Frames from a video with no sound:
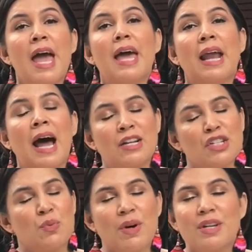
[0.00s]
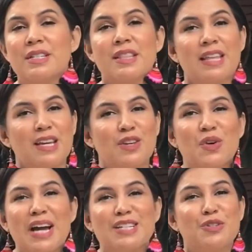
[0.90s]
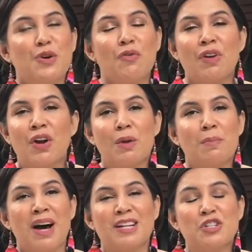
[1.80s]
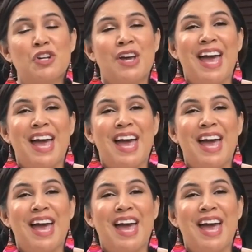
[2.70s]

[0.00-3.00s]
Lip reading: and I just wanted to thank you guys so very much."